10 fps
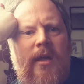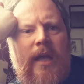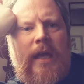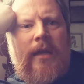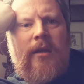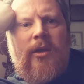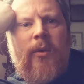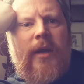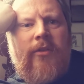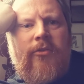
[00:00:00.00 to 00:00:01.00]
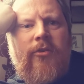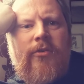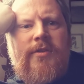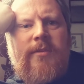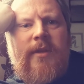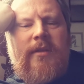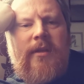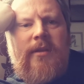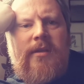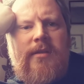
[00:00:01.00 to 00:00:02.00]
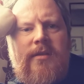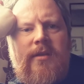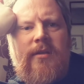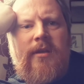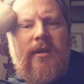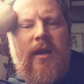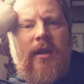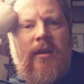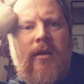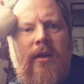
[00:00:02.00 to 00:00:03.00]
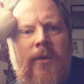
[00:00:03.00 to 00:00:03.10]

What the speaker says: in going through something like this, in